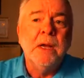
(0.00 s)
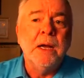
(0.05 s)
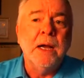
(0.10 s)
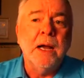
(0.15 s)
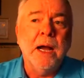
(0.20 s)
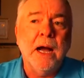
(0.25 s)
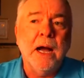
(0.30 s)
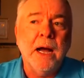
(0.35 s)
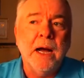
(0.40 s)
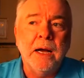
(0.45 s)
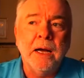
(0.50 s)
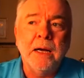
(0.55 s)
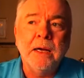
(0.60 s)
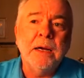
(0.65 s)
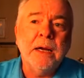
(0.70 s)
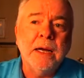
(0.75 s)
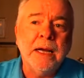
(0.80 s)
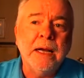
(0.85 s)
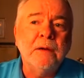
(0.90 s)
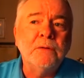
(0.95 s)
Yeah. Uh,
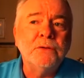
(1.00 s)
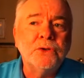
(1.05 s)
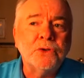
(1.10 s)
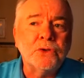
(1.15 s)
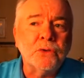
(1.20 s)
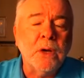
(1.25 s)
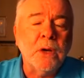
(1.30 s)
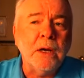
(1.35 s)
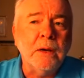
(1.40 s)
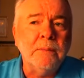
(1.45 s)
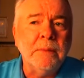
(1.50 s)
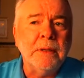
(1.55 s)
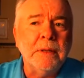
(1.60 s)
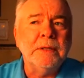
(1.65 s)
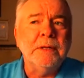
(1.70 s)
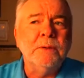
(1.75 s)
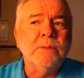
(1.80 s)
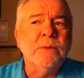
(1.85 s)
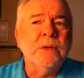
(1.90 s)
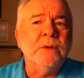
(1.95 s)
uh, but
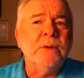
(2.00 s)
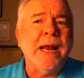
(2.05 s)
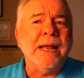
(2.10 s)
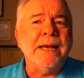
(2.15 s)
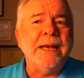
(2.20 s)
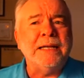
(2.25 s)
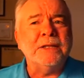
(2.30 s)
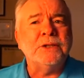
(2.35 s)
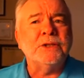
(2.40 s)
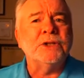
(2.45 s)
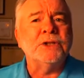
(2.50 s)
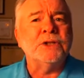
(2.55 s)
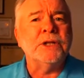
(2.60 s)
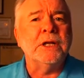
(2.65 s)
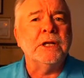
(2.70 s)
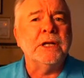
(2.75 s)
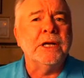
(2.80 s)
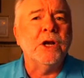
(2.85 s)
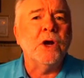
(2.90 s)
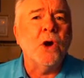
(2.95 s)
we're not
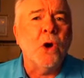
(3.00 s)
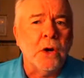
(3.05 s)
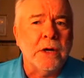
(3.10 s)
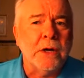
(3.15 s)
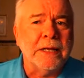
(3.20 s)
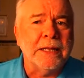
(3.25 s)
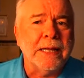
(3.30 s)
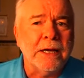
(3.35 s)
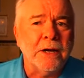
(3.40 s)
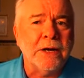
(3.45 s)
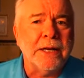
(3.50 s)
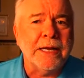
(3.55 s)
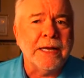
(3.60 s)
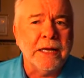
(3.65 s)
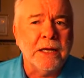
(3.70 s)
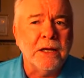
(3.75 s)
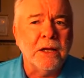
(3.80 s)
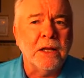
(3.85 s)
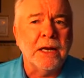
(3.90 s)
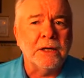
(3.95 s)
necessarily going there to
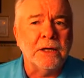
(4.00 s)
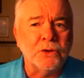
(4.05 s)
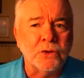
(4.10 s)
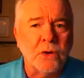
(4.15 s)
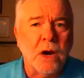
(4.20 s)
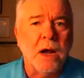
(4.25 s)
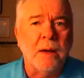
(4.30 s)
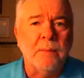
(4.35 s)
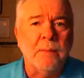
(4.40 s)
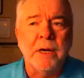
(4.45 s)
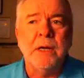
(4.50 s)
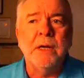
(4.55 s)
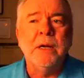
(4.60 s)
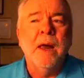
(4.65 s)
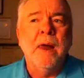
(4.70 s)
heal our trauma.